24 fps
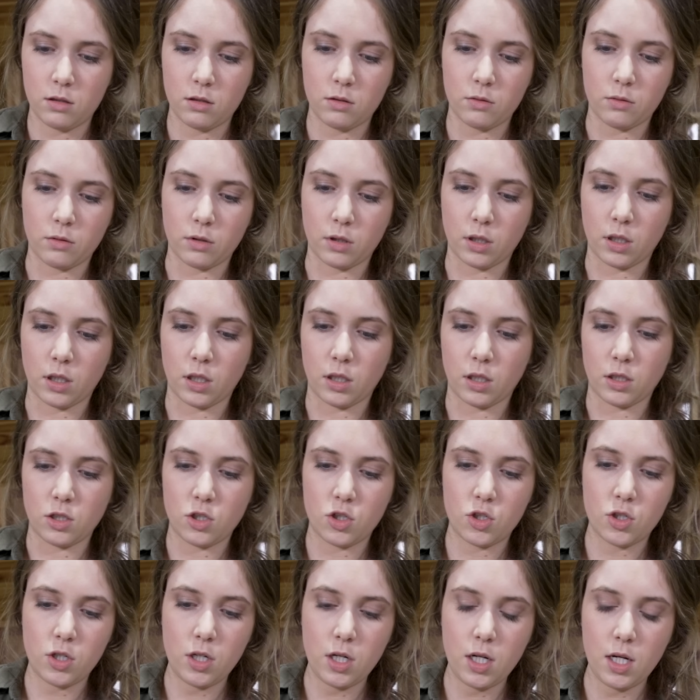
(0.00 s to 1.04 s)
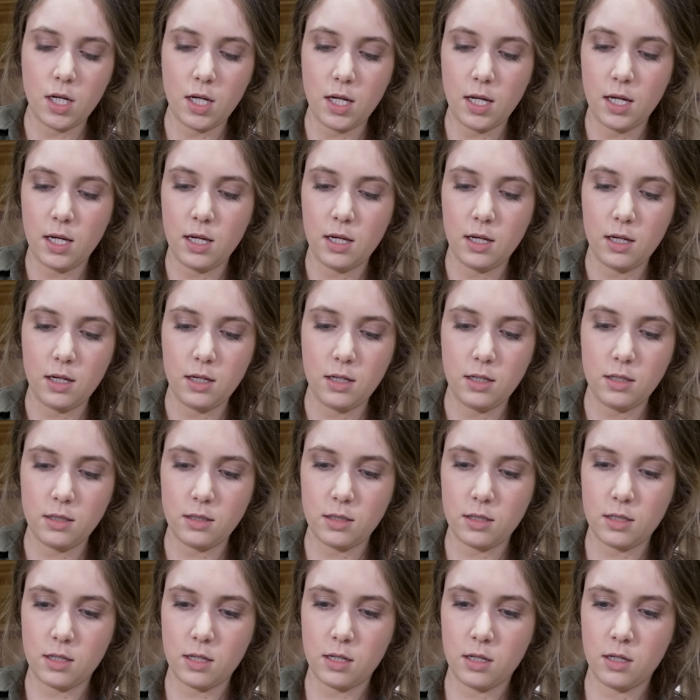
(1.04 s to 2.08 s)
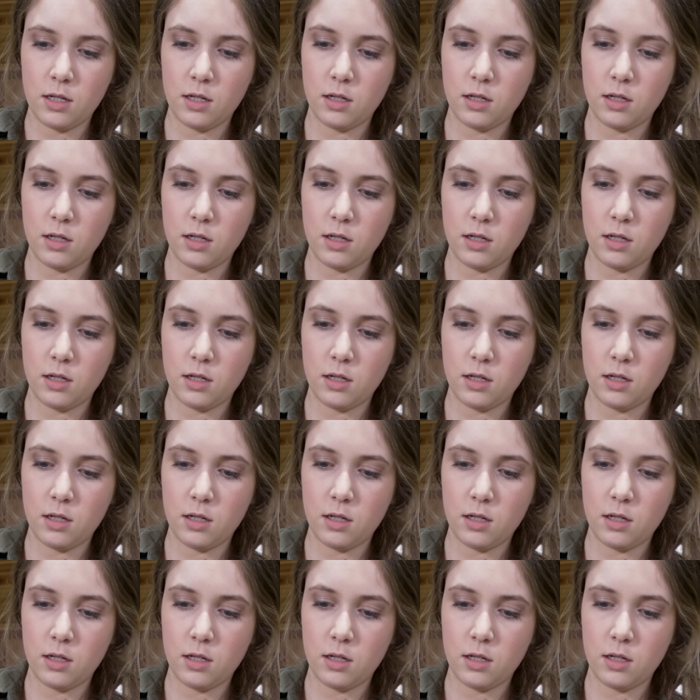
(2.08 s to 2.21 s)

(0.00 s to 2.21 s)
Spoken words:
We're gonna try it.